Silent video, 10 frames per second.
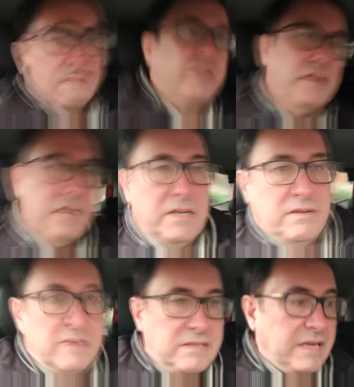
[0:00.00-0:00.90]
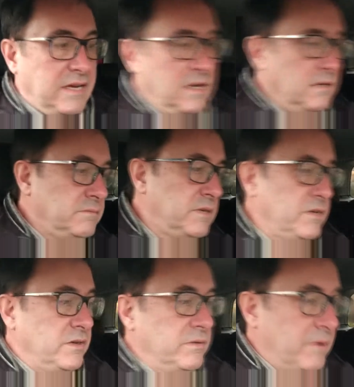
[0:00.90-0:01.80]
think I know how to get home,
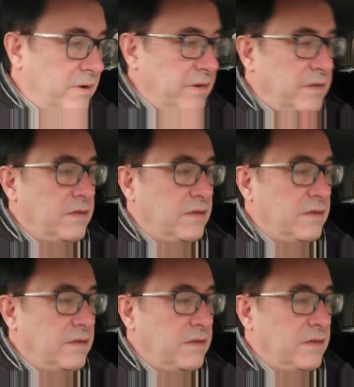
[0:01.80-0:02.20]
don't you worry.